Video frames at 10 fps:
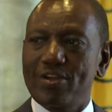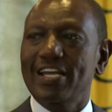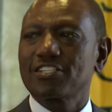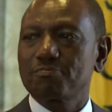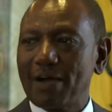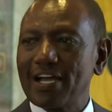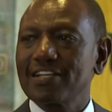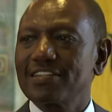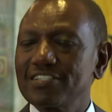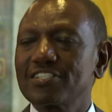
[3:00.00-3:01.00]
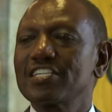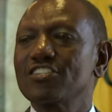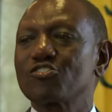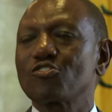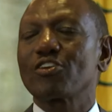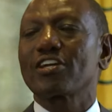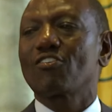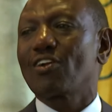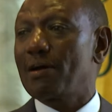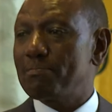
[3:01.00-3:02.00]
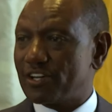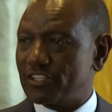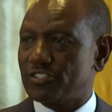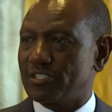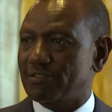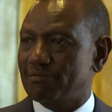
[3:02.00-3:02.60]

we expand this historic collaboration